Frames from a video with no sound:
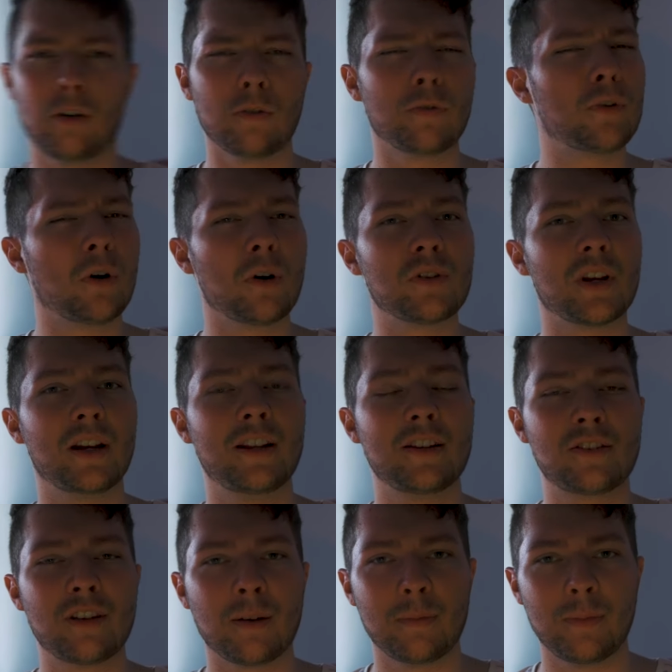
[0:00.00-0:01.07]
Of course, I did
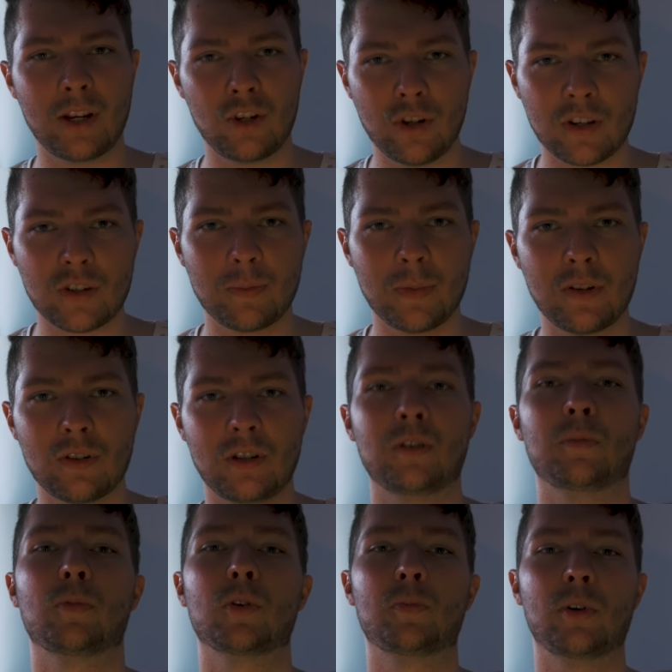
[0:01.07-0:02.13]
some adjustments in the
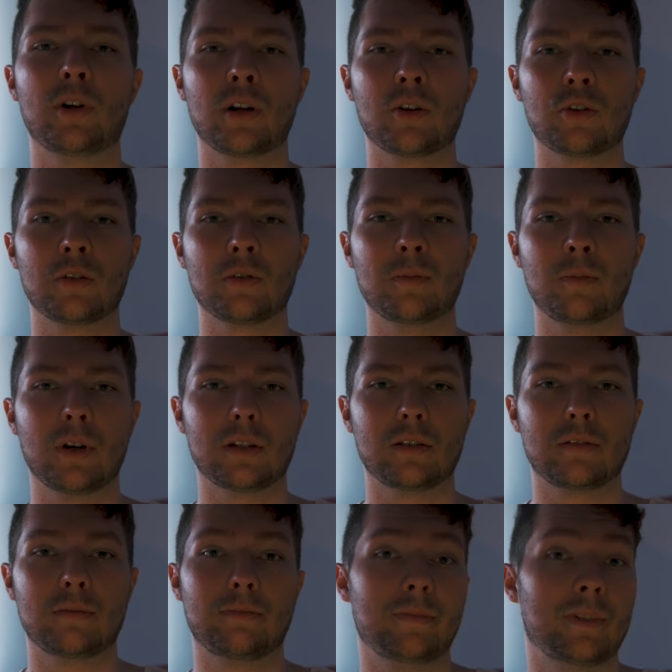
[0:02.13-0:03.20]
post-production, but
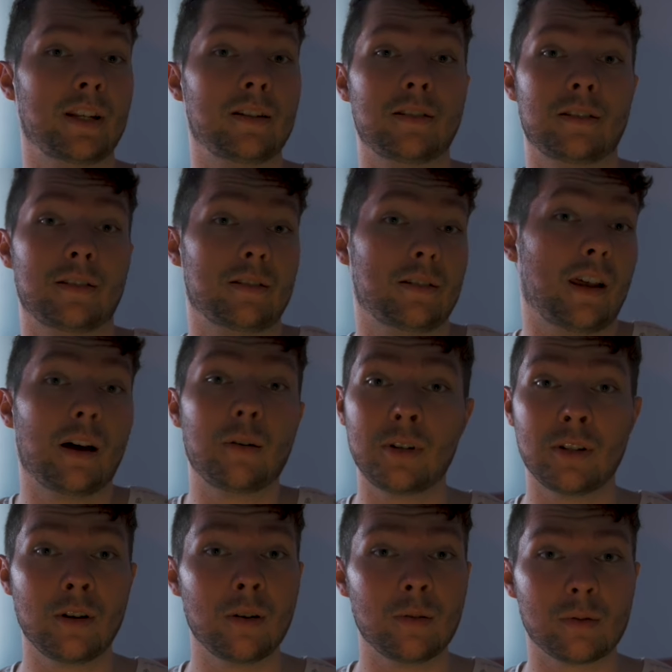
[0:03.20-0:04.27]
that's how
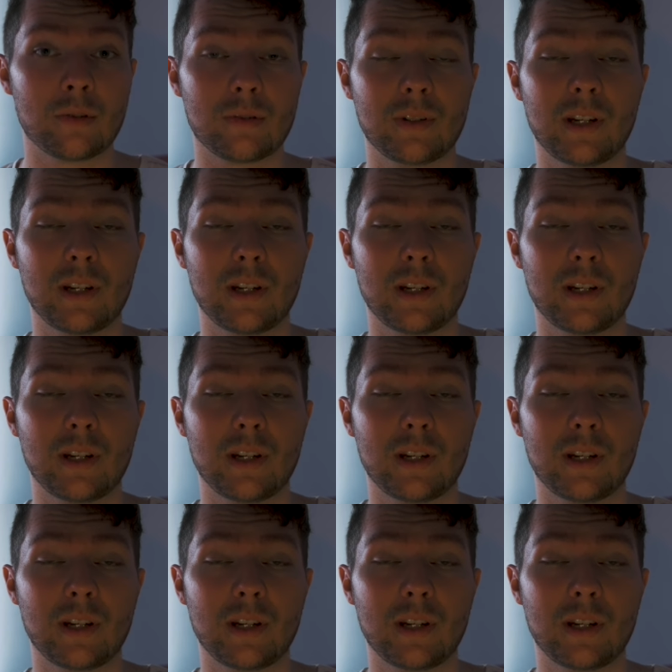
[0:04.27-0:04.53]
it goes.